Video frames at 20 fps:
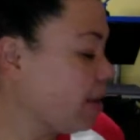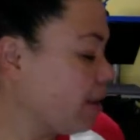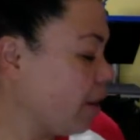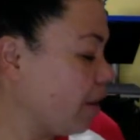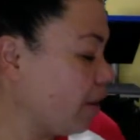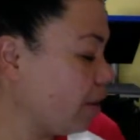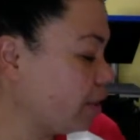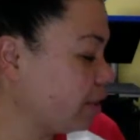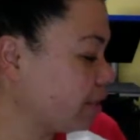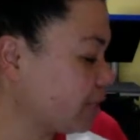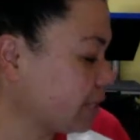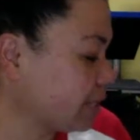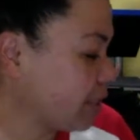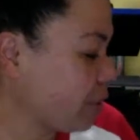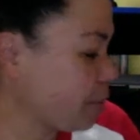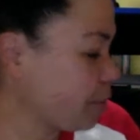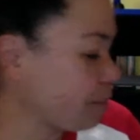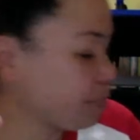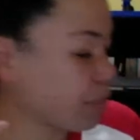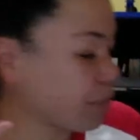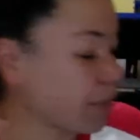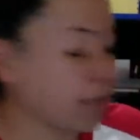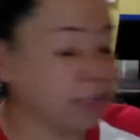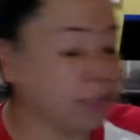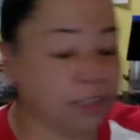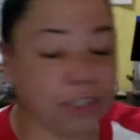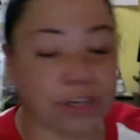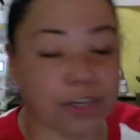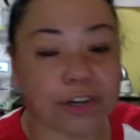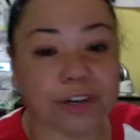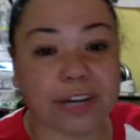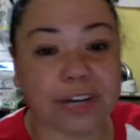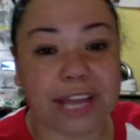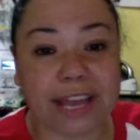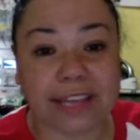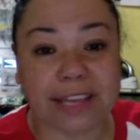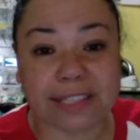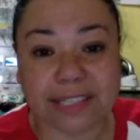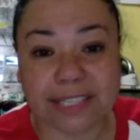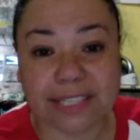Also, your
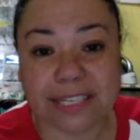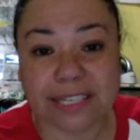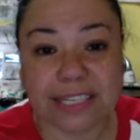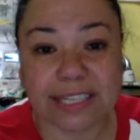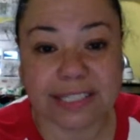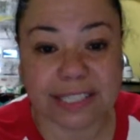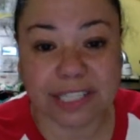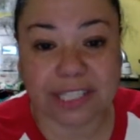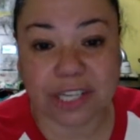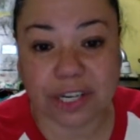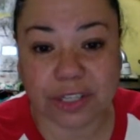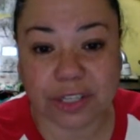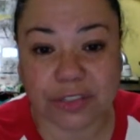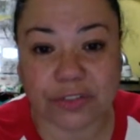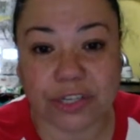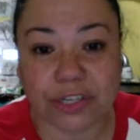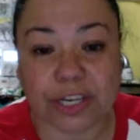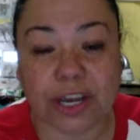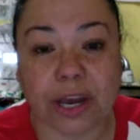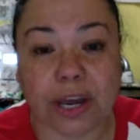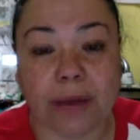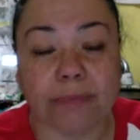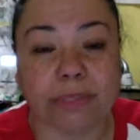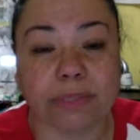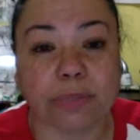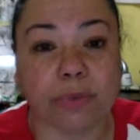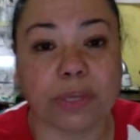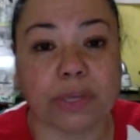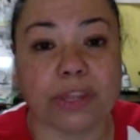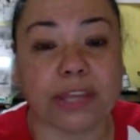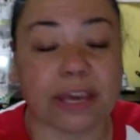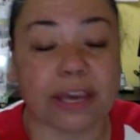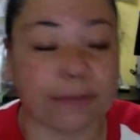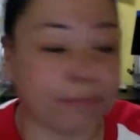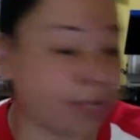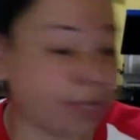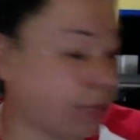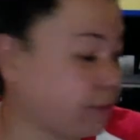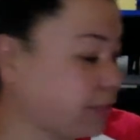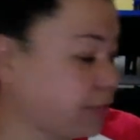SE1900 comes with a
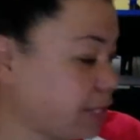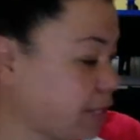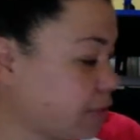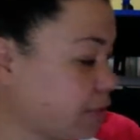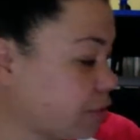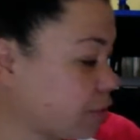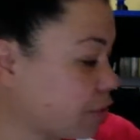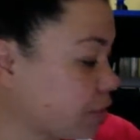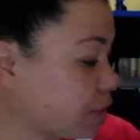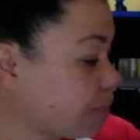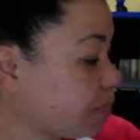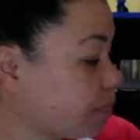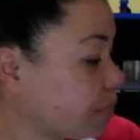pair of scissors.